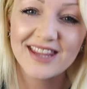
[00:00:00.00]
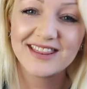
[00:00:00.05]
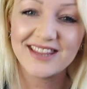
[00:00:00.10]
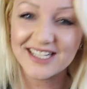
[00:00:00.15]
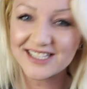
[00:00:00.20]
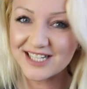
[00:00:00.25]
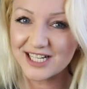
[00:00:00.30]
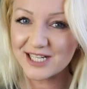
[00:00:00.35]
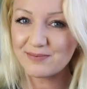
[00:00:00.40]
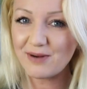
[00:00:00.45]

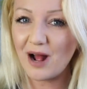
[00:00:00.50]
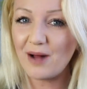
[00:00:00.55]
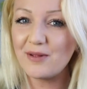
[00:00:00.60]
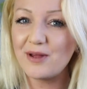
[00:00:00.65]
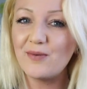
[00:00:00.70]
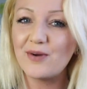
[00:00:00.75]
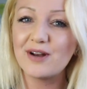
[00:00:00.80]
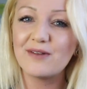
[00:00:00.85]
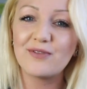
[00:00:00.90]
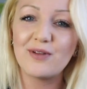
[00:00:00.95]
This is
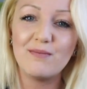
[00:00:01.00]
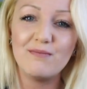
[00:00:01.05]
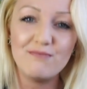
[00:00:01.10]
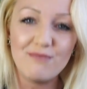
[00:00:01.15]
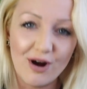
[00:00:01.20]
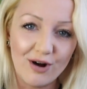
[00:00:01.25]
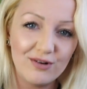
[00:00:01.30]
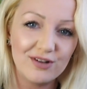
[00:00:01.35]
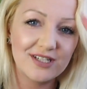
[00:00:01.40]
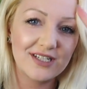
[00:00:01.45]
probably one of the
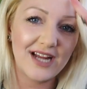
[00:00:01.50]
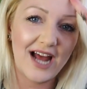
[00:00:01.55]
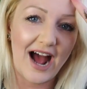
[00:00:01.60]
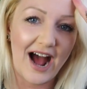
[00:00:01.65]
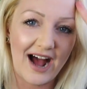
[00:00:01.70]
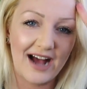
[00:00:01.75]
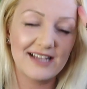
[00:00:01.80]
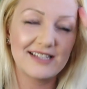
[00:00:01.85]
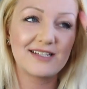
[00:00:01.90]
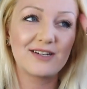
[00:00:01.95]
most
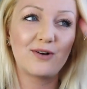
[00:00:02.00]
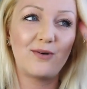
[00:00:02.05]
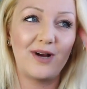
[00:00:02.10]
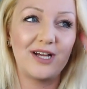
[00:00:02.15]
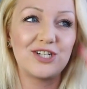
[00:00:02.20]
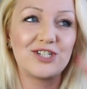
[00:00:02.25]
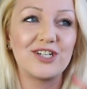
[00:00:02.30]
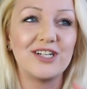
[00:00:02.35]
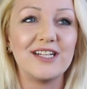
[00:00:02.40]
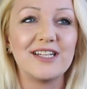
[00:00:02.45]
asked
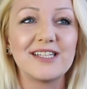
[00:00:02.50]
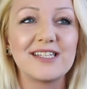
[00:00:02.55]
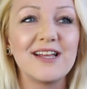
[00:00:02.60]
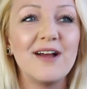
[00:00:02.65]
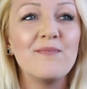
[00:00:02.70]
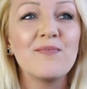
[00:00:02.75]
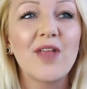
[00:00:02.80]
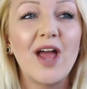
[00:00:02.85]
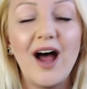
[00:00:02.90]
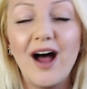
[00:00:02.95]
questions
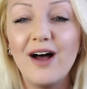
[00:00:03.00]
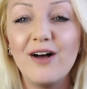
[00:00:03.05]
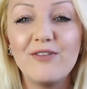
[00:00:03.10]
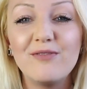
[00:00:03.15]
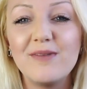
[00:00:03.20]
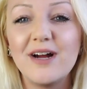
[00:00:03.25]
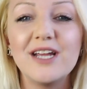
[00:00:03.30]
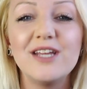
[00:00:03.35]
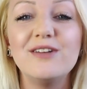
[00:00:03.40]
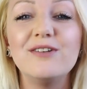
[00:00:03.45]
of
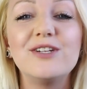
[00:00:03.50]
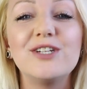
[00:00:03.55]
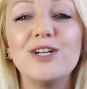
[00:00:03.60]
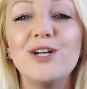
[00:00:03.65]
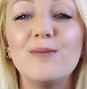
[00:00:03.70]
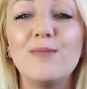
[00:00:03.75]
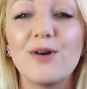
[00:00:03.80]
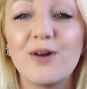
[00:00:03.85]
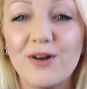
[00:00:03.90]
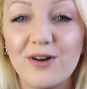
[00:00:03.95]
my
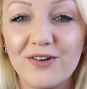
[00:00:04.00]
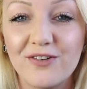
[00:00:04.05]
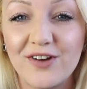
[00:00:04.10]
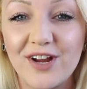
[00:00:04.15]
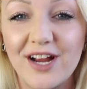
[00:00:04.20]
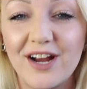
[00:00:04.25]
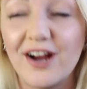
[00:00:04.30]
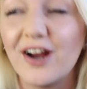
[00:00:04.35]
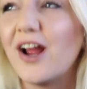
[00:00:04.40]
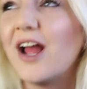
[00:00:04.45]
YouTube
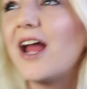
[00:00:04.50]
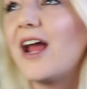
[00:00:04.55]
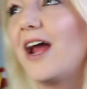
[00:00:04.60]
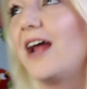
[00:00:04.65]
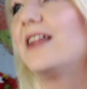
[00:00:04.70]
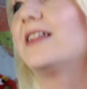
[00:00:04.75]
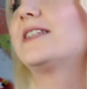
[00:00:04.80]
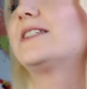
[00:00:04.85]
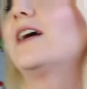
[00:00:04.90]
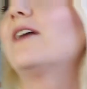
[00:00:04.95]
career, and it's